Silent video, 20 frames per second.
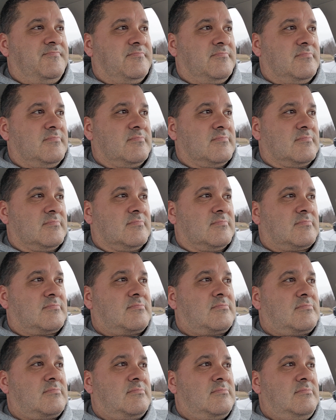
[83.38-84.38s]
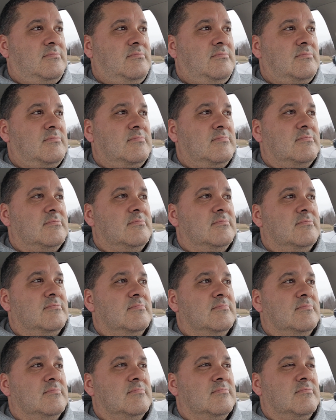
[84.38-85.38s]

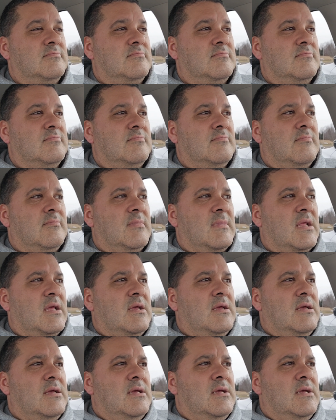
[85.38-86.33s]
(silence)